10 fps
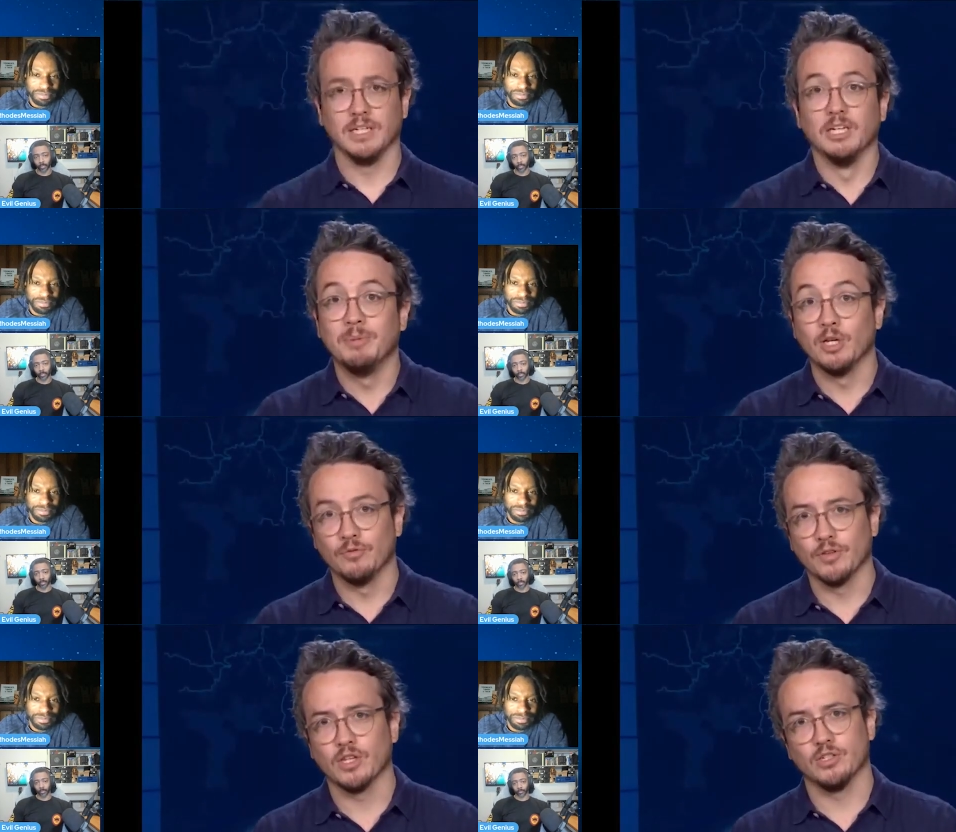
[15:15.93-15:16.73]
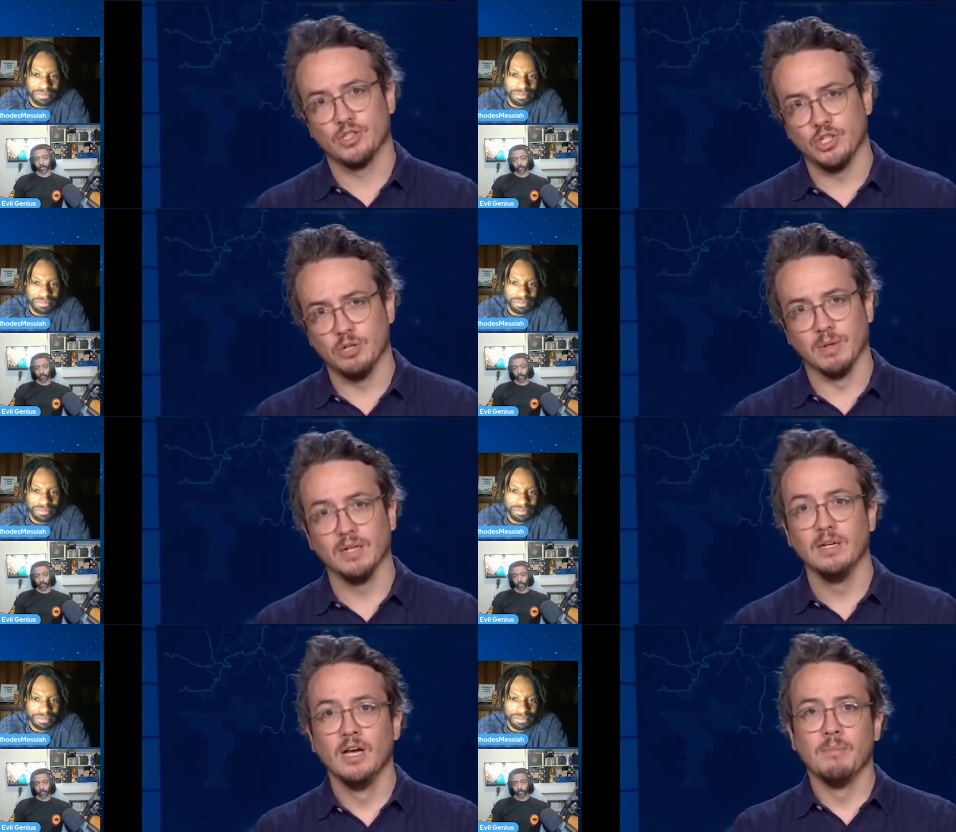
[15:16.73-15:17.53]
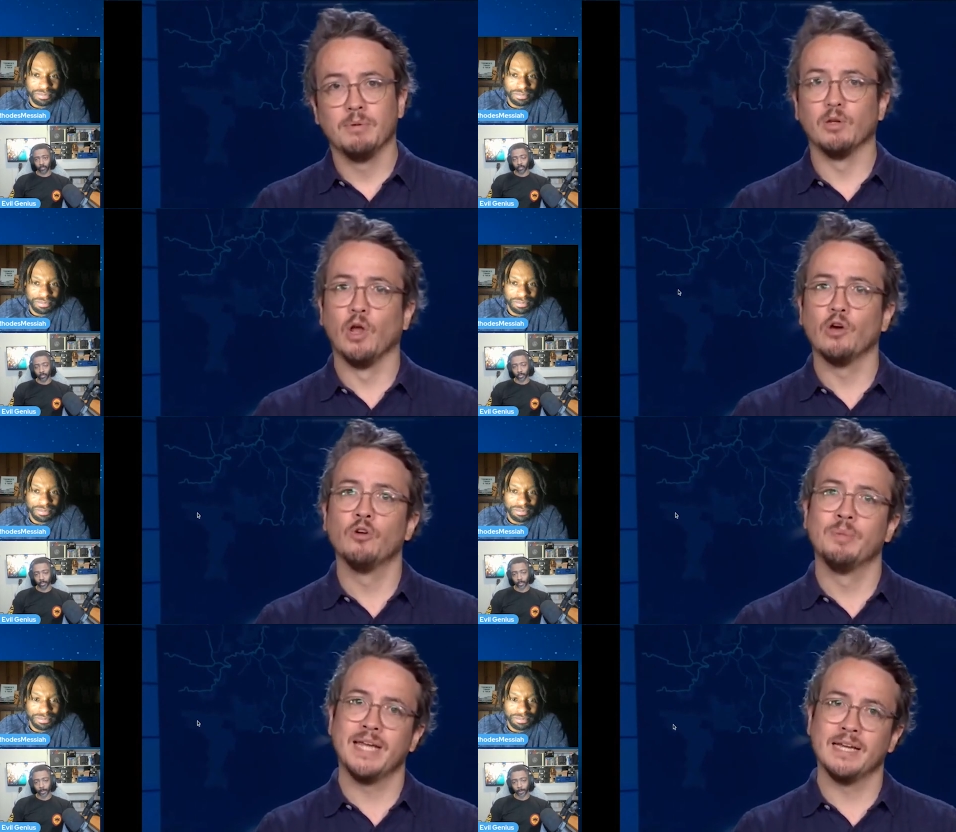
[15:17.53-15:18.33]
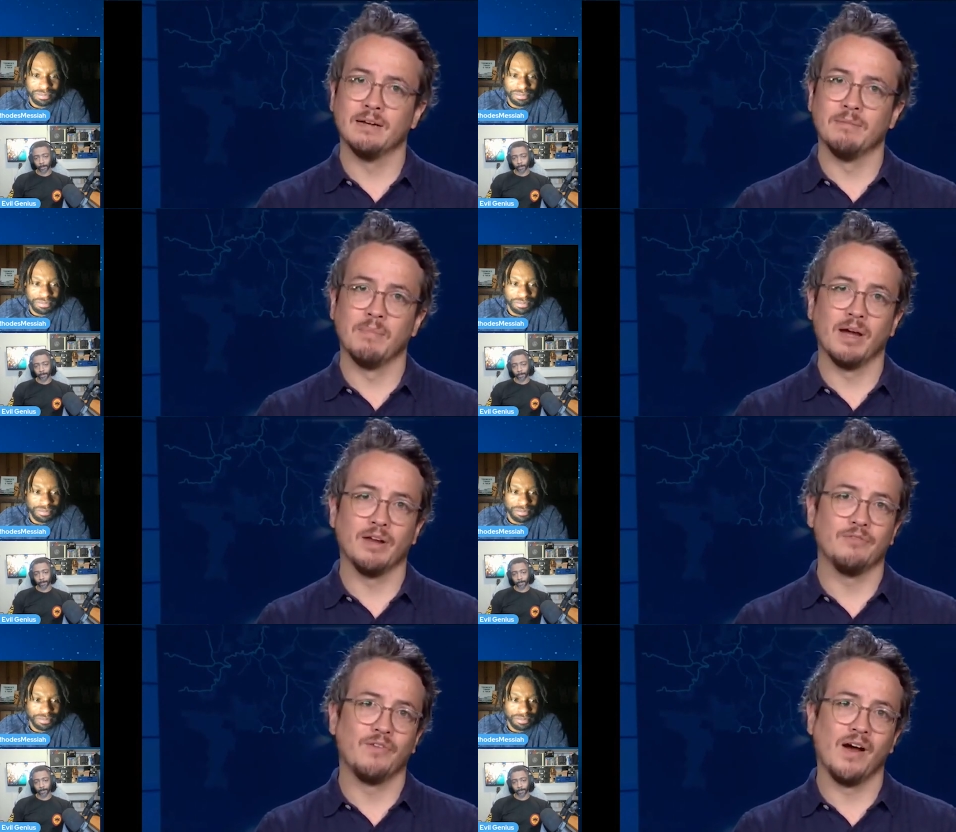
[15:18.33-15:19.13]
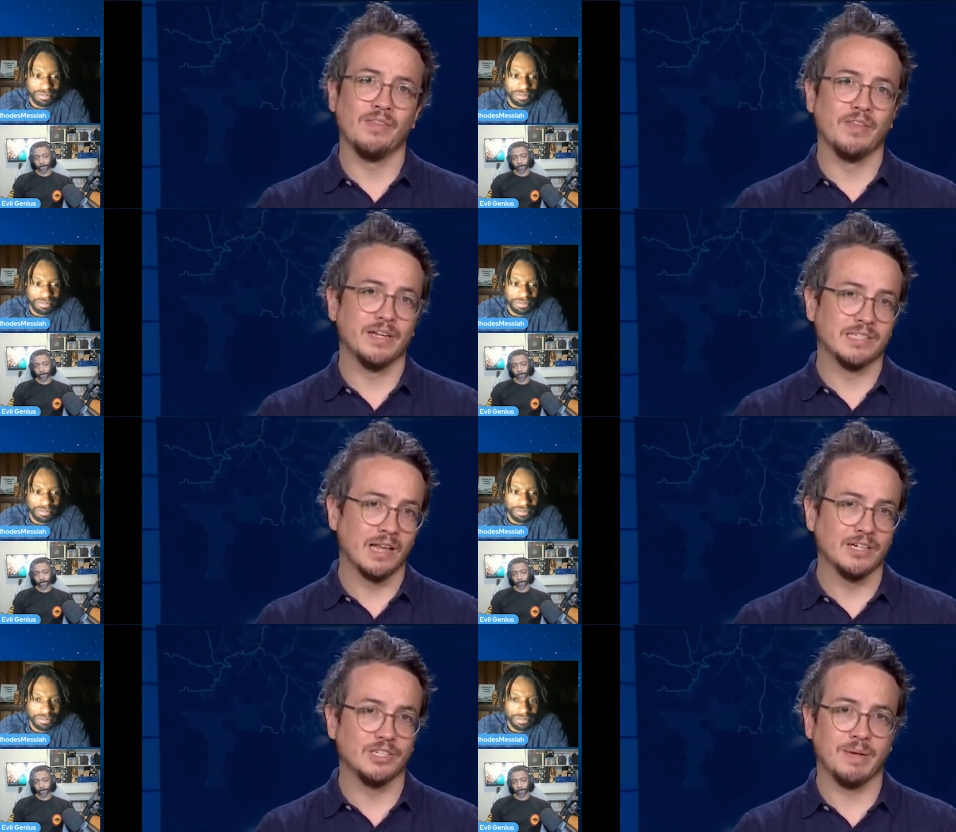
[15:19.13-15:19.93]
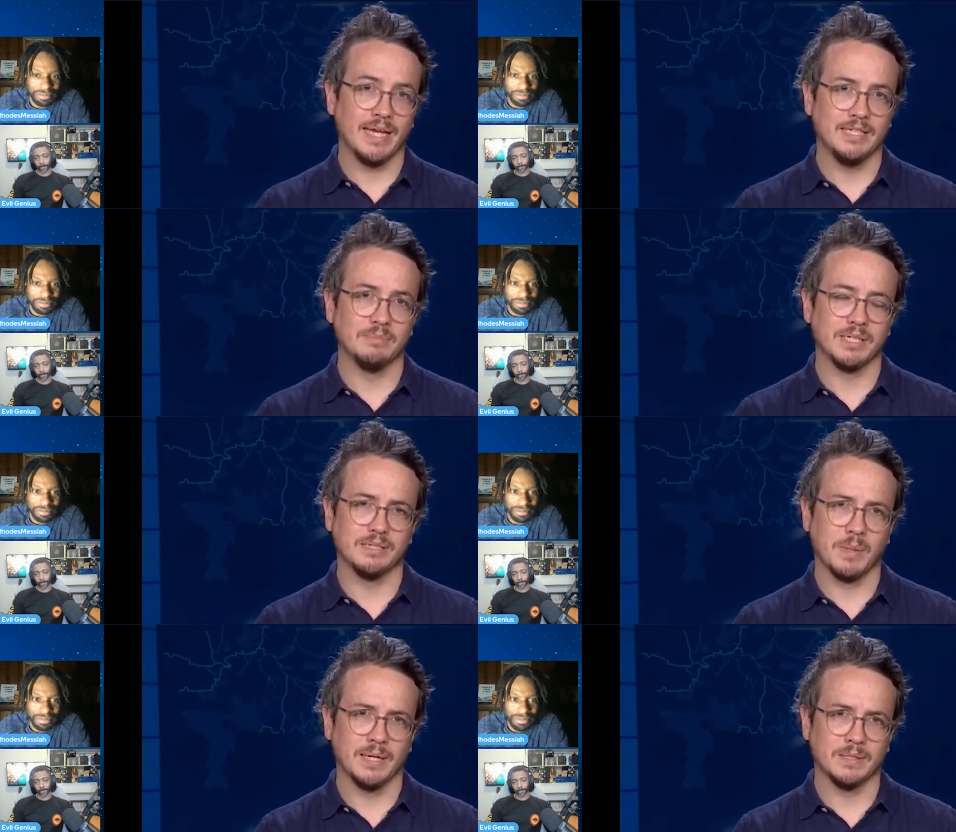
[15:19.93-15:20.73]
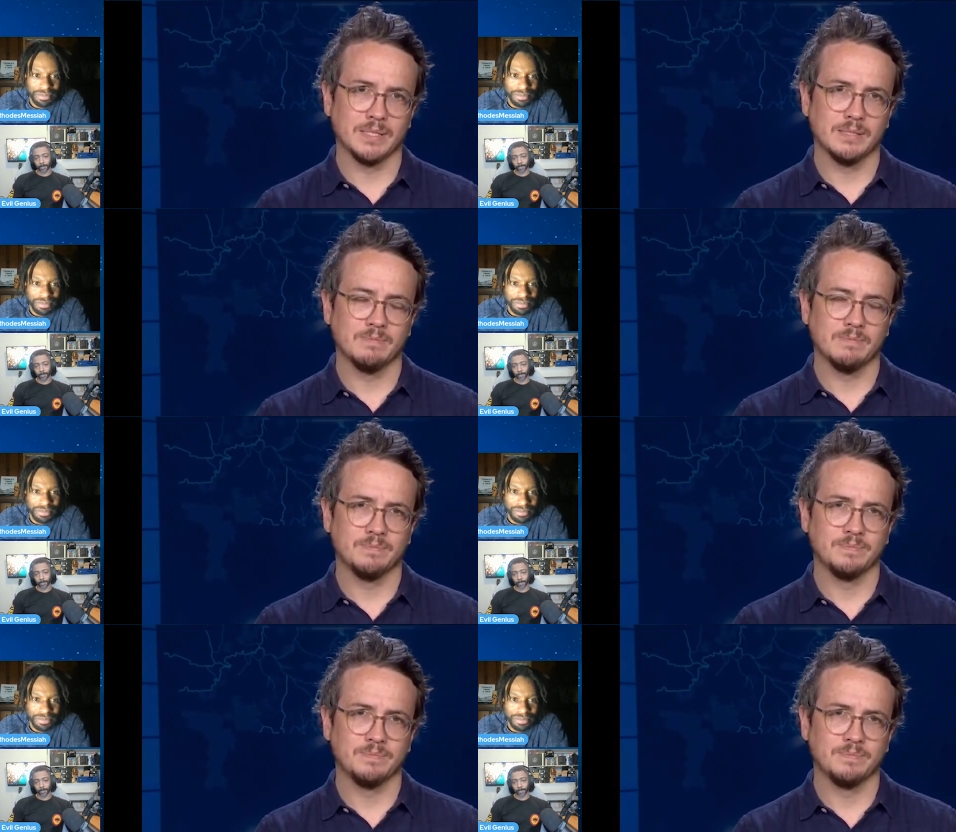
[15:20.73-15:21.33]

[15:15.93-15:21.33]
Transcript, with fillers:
Speaker 1: It'll be good for the consumer, but your local bodega might find that its lunch is being eaten by someone else.